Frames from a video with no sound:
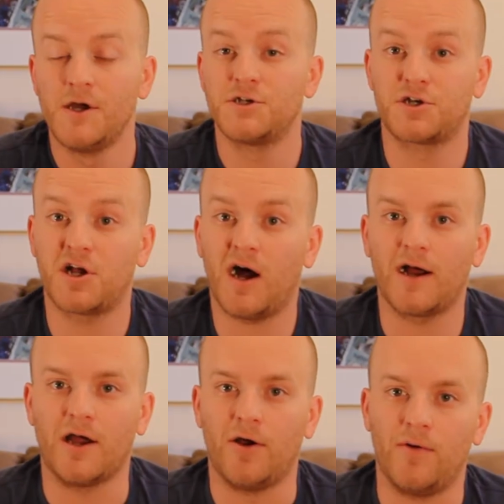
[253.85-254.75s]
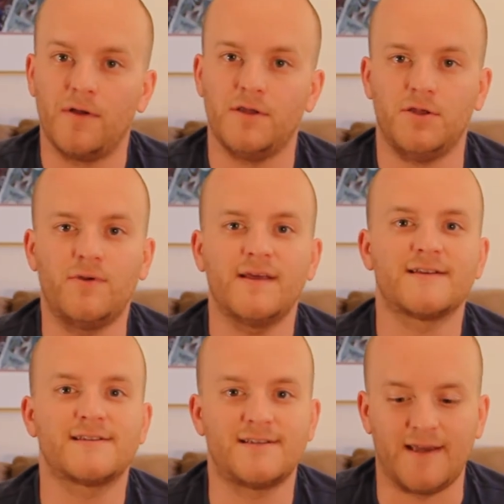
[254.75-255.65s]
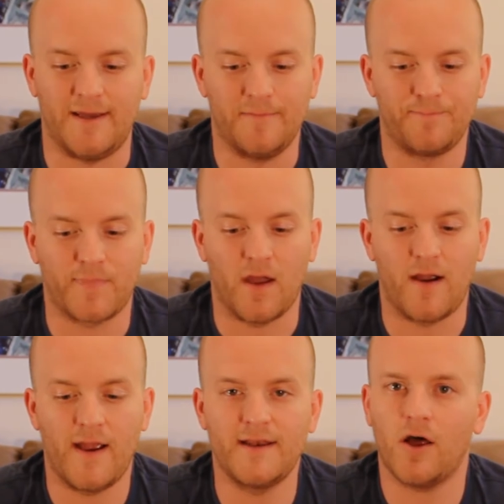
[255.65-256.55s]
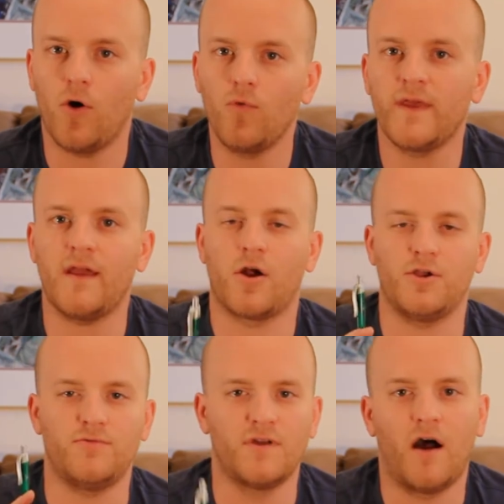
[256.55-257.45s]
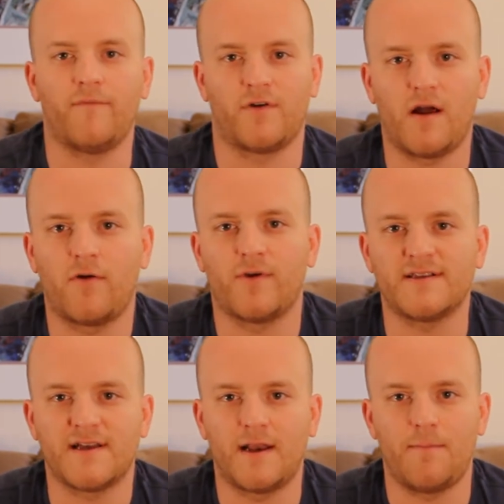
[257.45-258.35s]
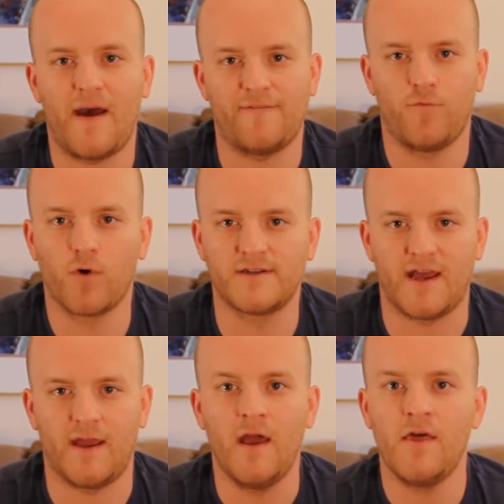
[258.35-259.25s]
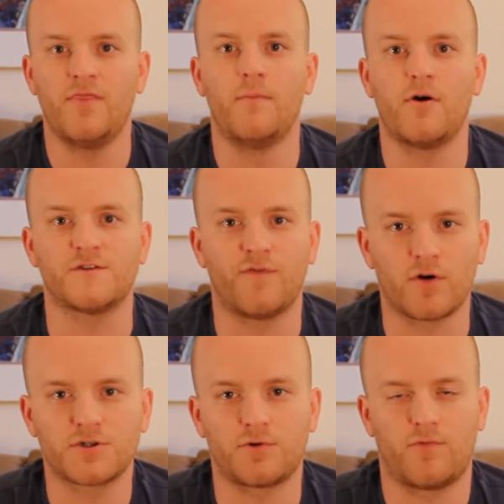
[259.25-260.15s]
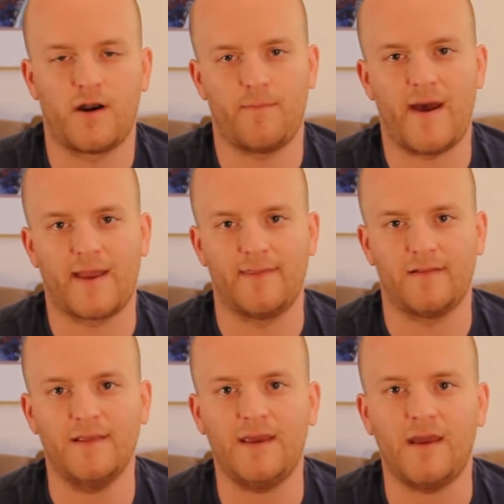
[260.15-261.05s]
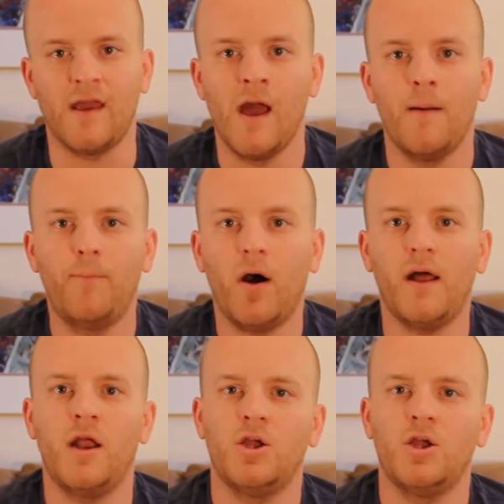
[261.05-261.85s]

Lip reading: Chicago, you get a C. All right. Not only are you dumb for not re-signing Matt Forte, the most versatile running back in the league, but